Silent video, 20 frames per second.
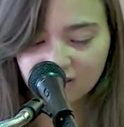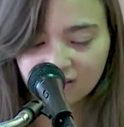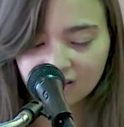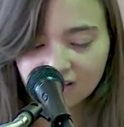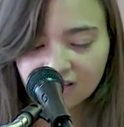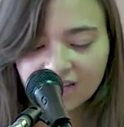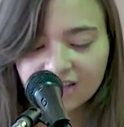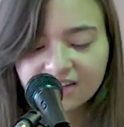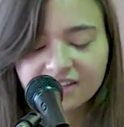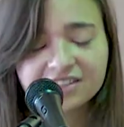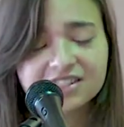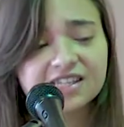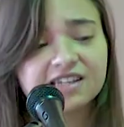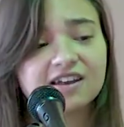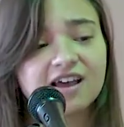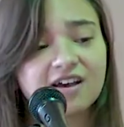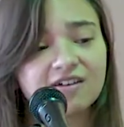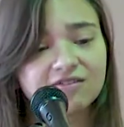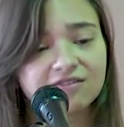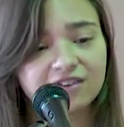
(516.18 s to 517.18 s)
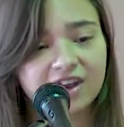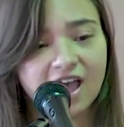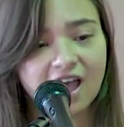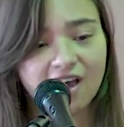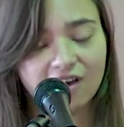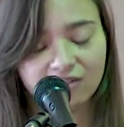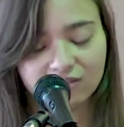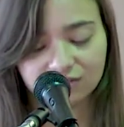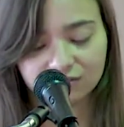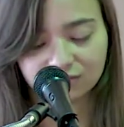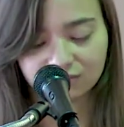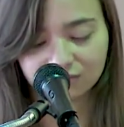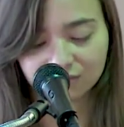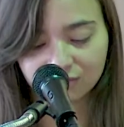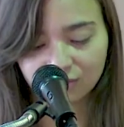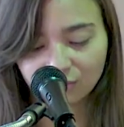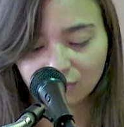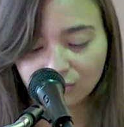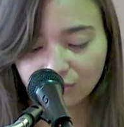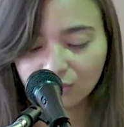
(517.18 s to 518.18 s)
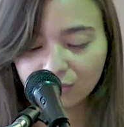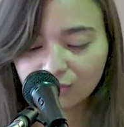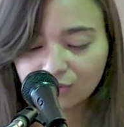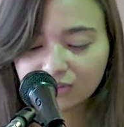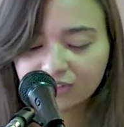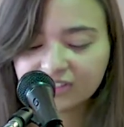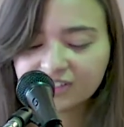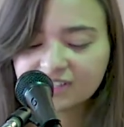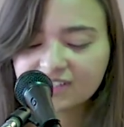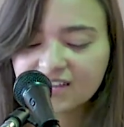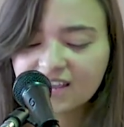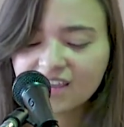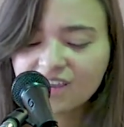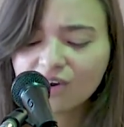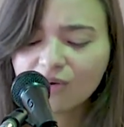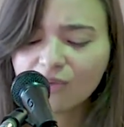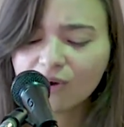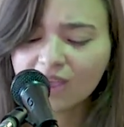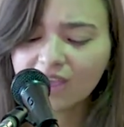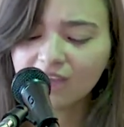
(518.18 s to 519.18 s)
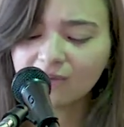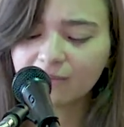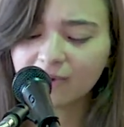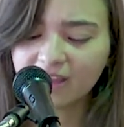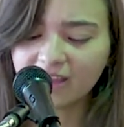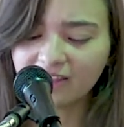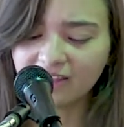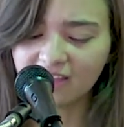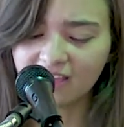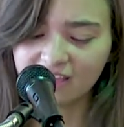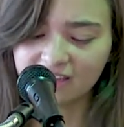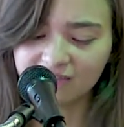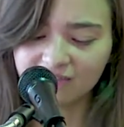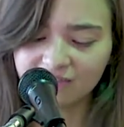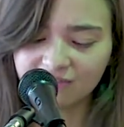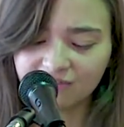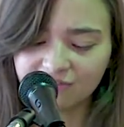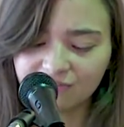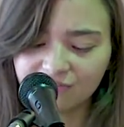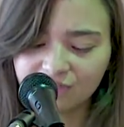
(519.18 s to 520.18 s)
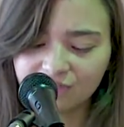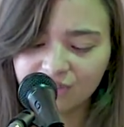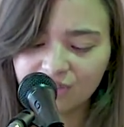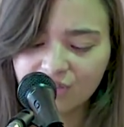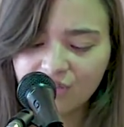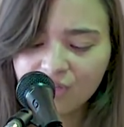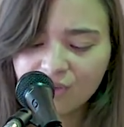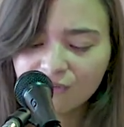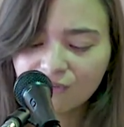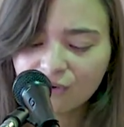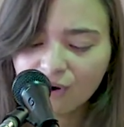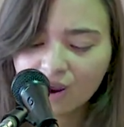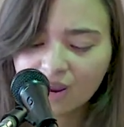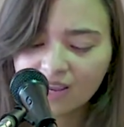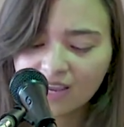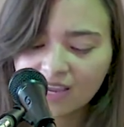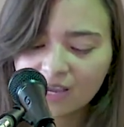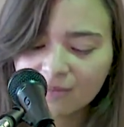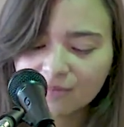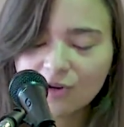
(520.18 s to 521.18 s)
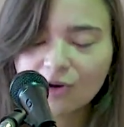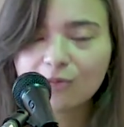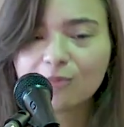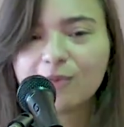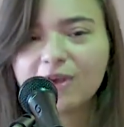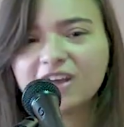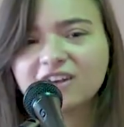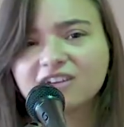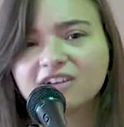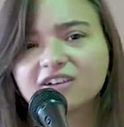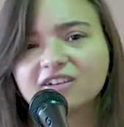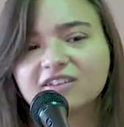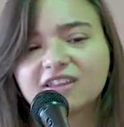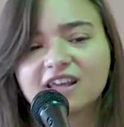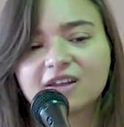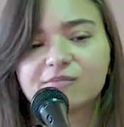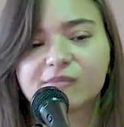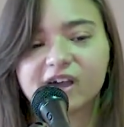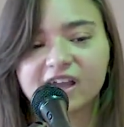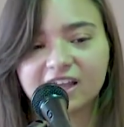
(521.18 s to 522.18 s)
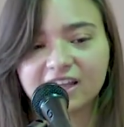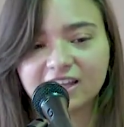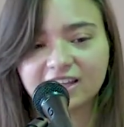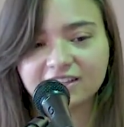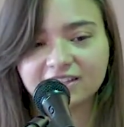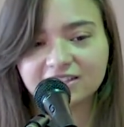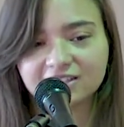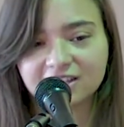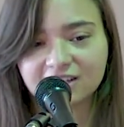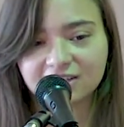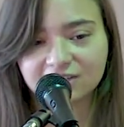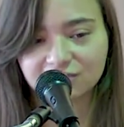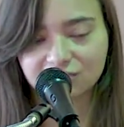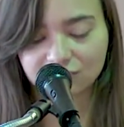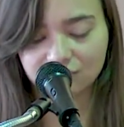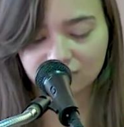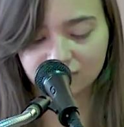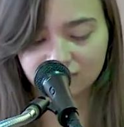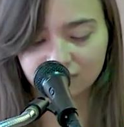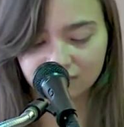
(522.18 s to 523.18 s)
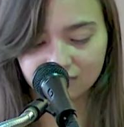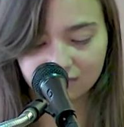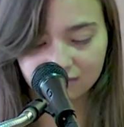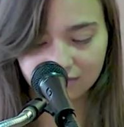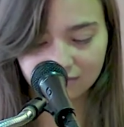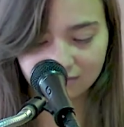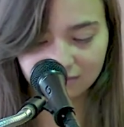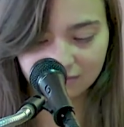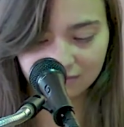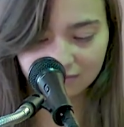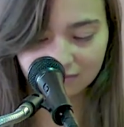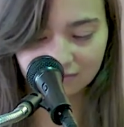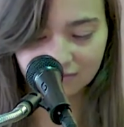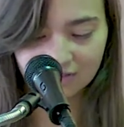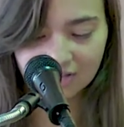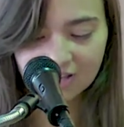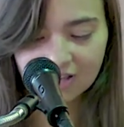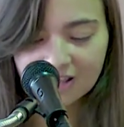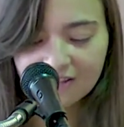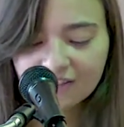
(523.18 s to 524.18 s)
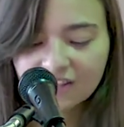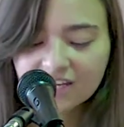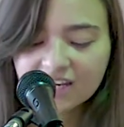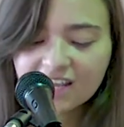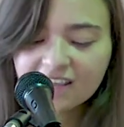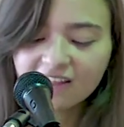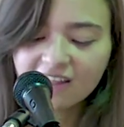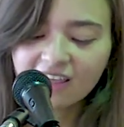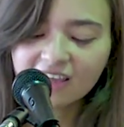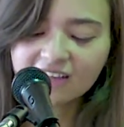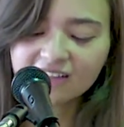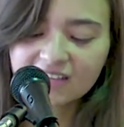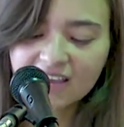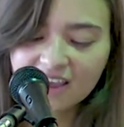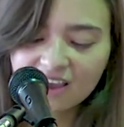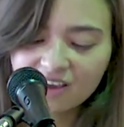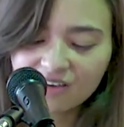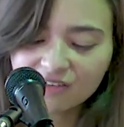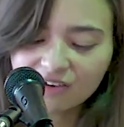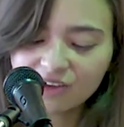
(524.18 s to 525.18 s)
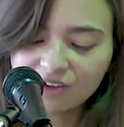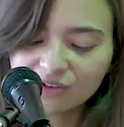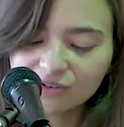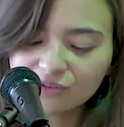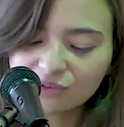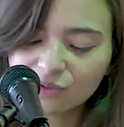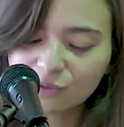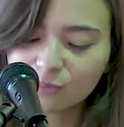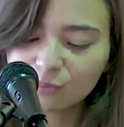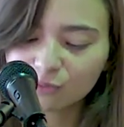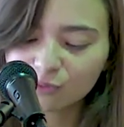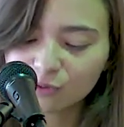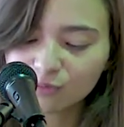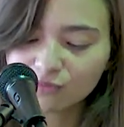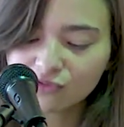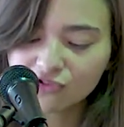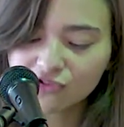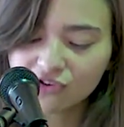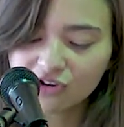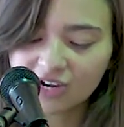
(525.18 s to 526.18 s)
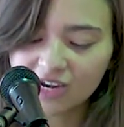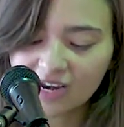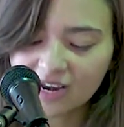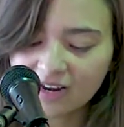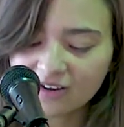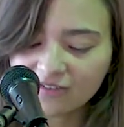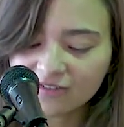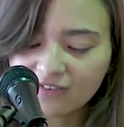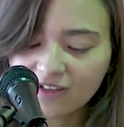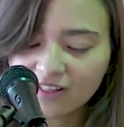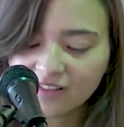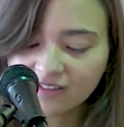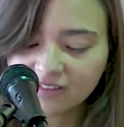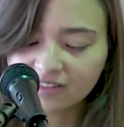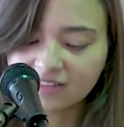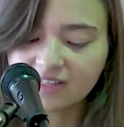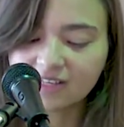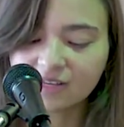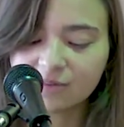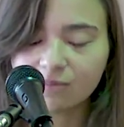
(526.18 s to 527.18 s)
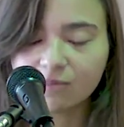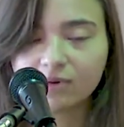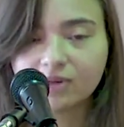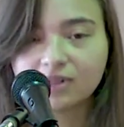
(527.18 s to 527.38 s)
"It is enough now, O Lord, take away my life, for I am no better than my ancestors." Then he lay down under the broom tree and fell asleep.